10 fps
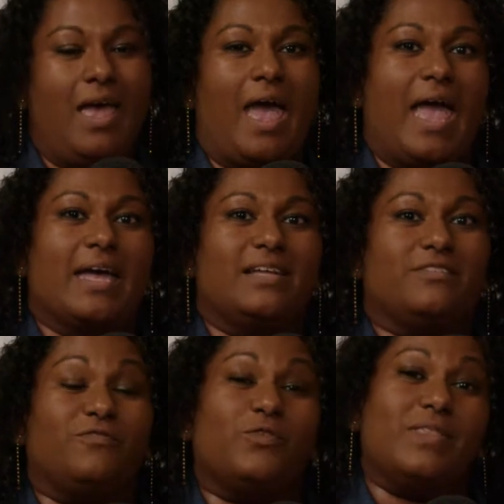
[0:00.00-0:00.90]
And
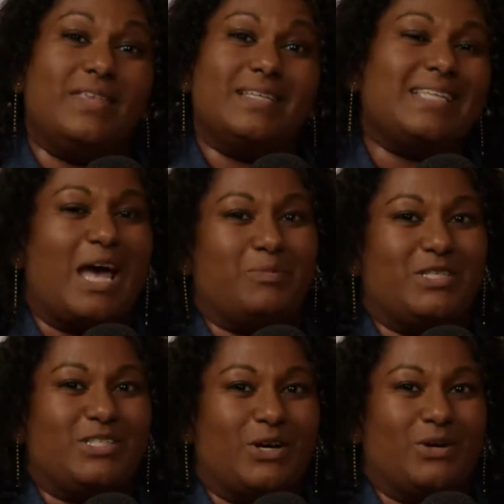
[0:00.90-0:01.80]
for this
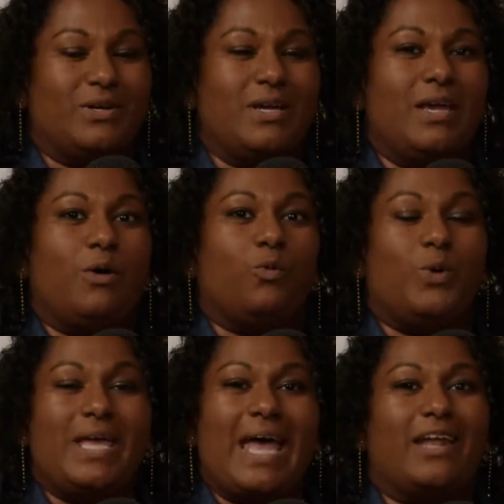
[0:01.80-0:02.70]
episode,
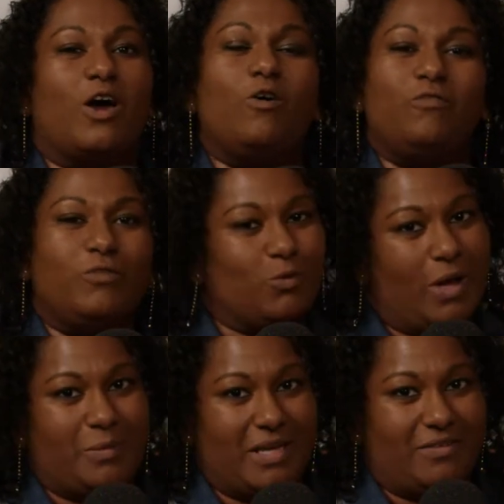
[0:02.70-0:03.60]
we had
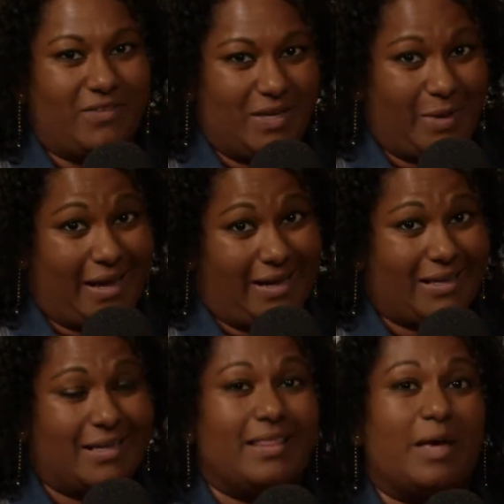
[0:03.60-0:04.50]
overwhelming
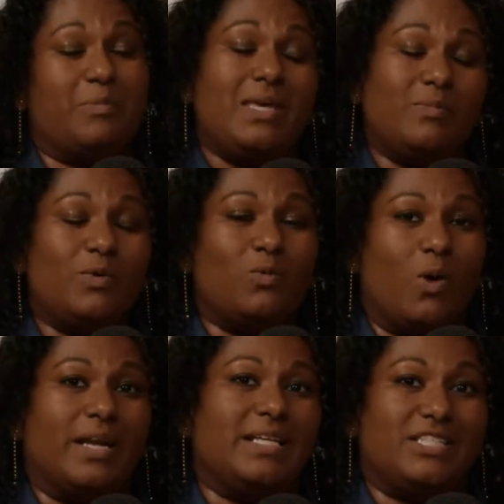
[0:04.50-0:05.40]
feedback that people
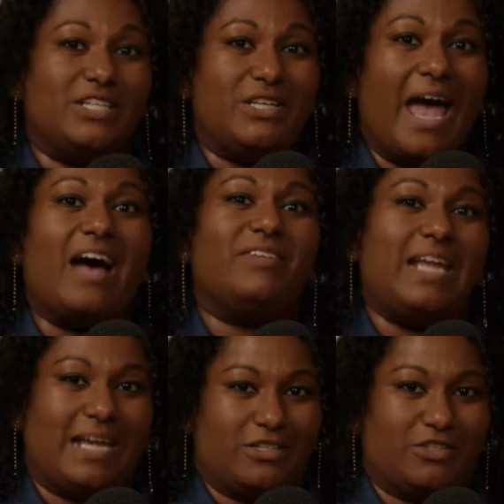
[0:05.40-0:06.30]
wanted to have an
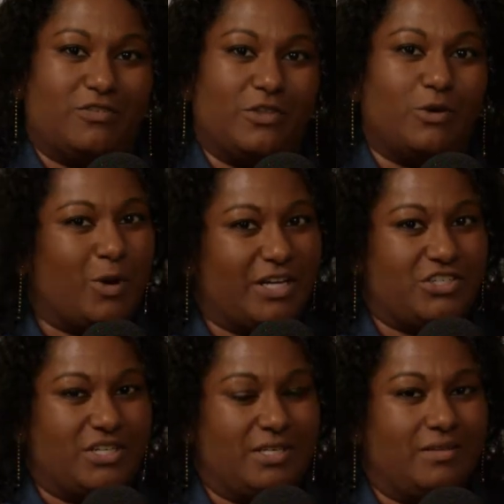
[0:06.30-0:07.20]
answer for the
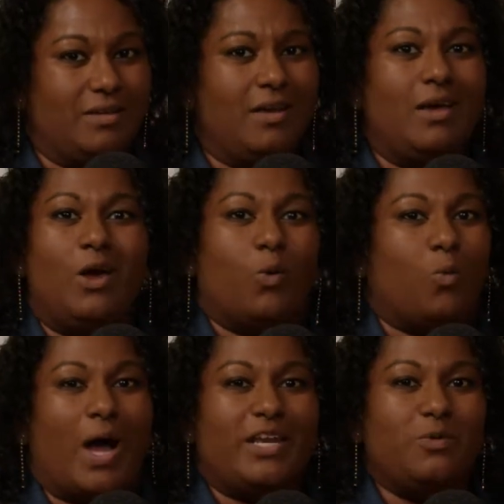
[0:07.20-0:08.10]
question,
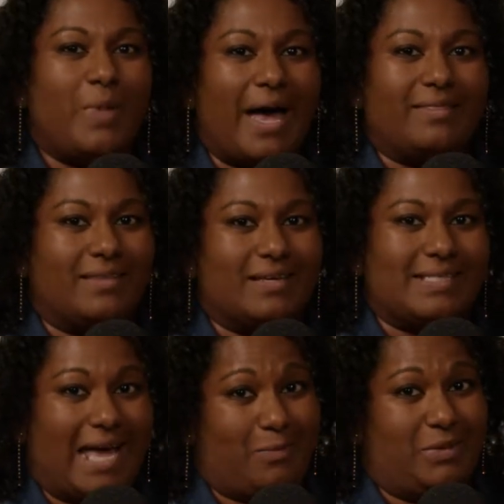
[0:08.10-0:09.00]
why do bad things
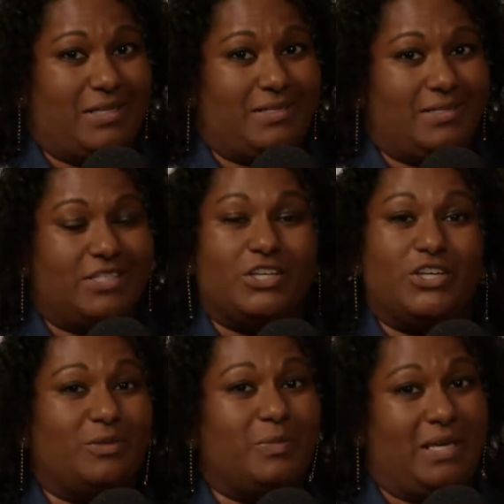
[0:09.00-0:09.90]
happen to
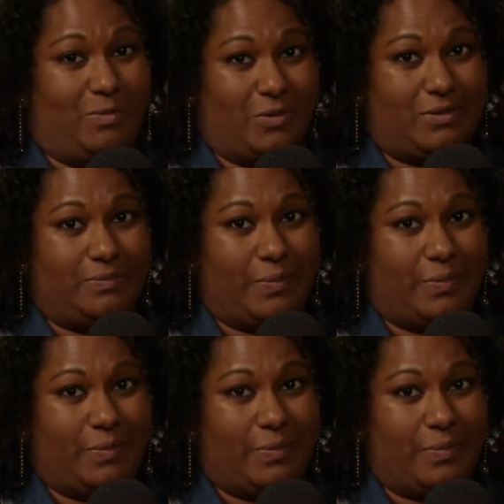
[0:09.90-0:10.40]
good people?